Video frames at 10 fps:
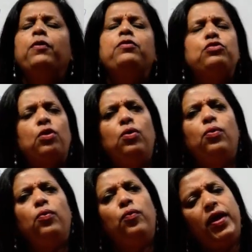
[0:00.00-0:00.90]
So
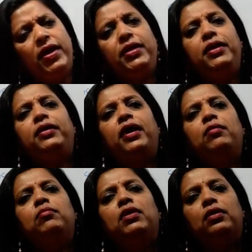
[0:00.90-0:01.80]

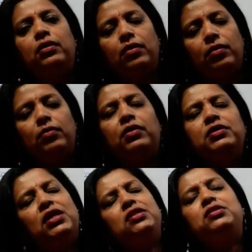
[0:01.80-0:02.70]
anytime,
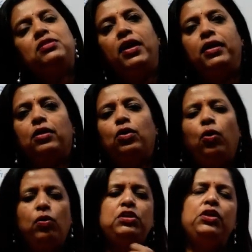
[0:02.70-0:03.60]
just like
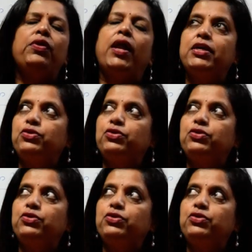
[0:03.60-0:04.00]
closing your eyes,